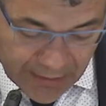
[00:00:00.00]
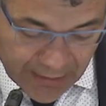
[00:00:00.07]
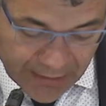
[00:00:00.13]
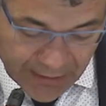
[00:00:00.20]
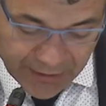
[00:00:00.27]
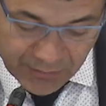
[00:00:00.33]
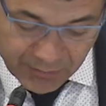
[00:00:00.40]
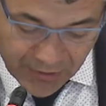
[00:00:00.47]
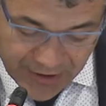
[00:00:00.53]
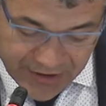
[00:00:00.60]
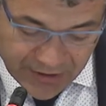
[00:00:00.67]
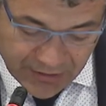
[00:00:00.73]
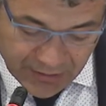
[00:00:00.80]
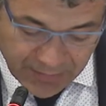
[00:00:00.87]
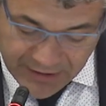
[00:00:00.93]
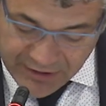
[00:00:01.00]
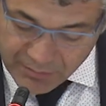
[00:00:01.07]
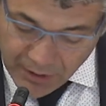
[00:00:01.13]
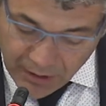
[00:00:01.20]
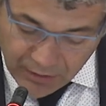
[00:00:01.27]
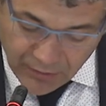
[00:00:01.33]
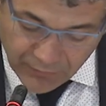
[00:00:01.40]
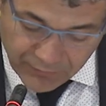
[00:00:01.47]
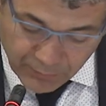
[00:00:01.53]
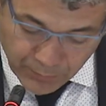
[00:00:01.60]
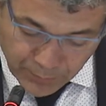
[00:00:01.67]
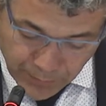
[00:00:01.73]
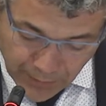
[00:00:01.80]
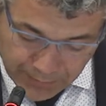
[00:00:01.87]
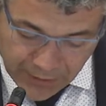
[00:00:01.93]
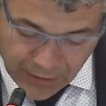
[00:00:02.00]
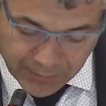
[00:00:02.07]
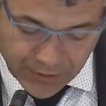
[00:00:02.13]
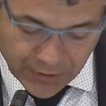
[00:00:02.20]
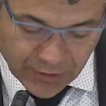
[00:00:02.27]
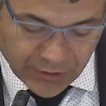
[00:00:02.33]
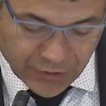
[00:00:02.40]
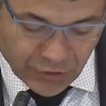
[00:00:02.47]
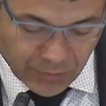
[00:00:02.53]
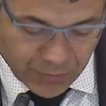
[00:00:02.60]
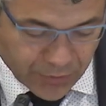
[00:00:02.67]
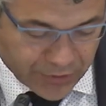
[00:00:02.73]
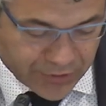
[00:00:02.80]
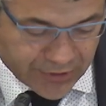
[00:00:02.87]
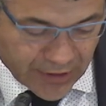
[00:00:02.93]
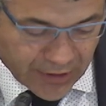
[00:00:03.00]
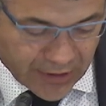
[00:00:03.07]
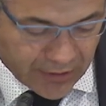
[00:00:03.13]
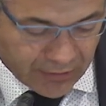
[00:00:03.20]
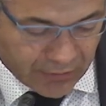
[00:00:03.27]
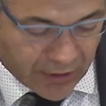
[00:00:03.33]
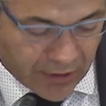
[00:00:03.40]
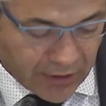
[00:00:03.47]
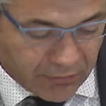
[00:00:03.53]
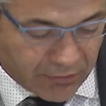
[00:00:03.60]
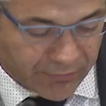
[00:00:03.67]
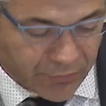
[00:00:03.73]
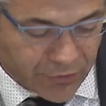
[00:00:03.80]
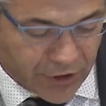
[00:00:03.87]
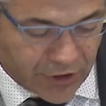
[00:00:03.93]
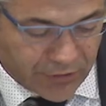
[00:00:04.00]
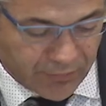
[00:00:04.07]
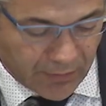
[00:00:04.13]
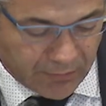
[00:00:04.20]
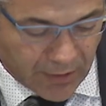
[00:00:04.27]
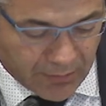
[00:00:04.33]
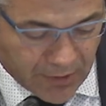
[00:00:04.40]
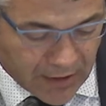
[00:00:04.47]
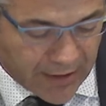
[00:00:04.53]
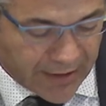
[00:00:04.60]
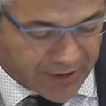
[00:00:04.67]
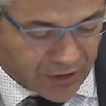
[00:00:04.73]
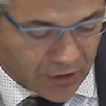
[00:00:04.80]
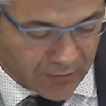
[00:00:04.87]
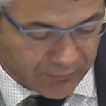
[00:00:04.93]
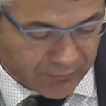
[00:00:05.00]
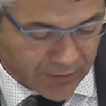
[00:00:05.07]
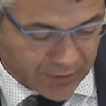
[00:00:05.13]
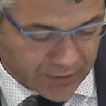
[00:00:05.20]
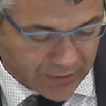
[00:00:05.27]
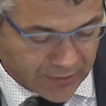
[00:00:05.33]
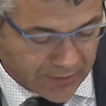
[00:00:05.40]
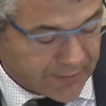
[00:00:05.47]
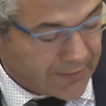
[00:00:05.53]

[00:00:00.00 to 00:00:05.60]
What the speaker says: And at the present, the vast bulk of public opinion supports taking in refugees from the Middle East conflict.